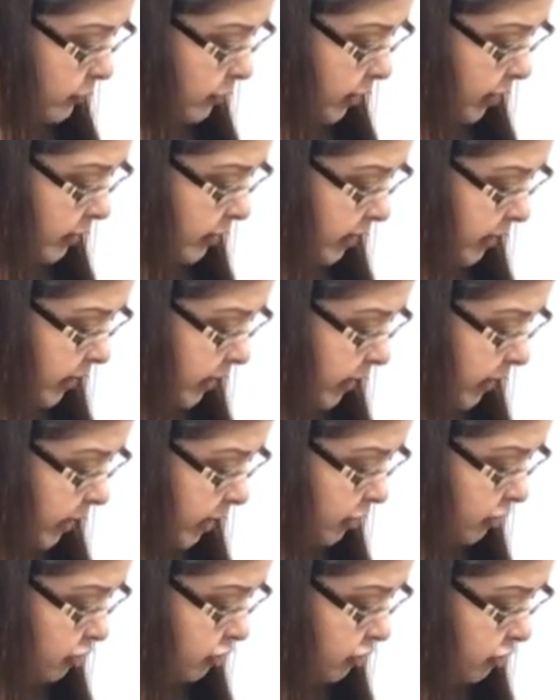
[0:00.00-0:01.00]
than the
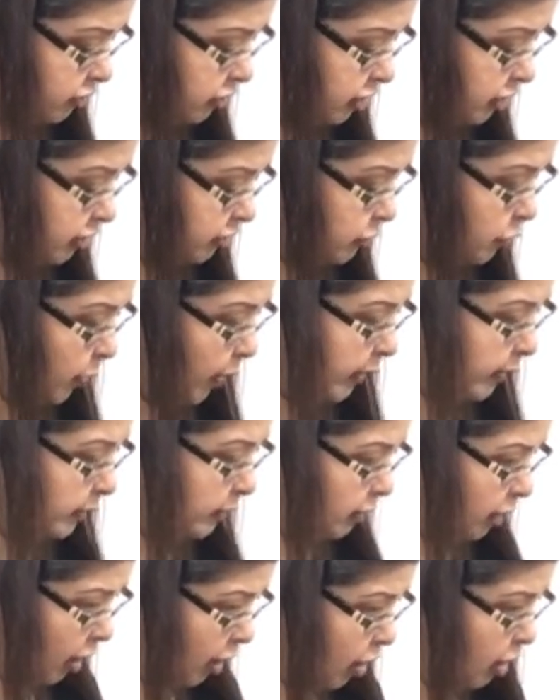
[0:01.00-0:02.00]
inch. She's quite
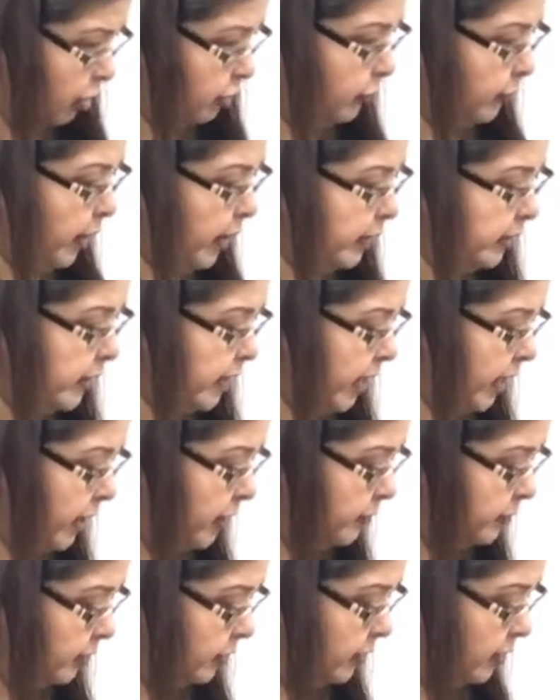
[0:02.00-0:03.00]
long right
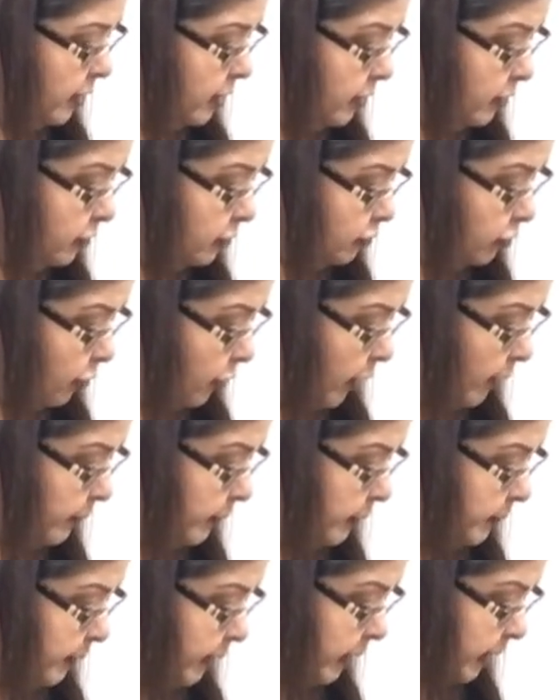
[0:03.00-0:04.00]
now, so I'm
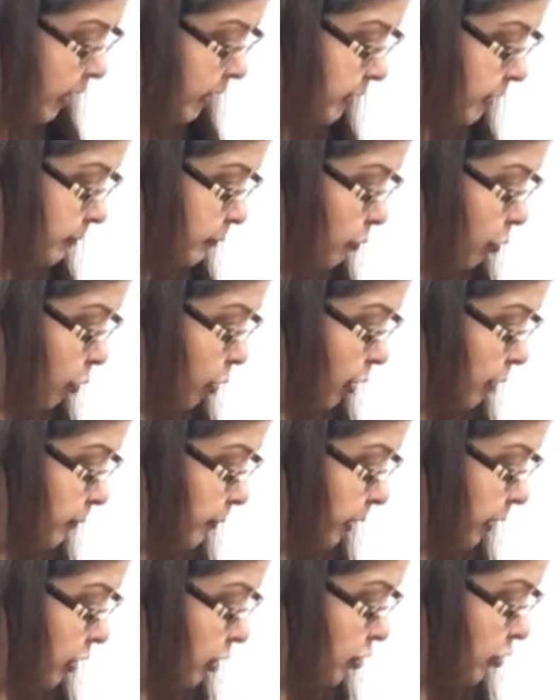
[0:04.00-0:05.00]
going to be cutting more,
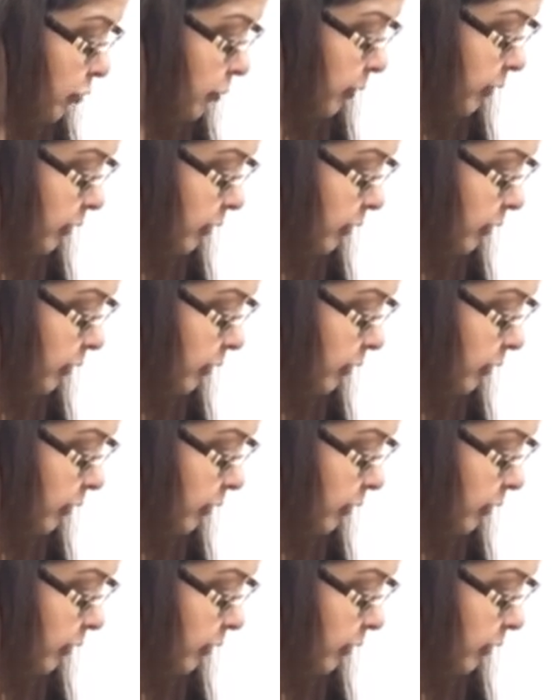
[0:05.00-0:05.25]
but you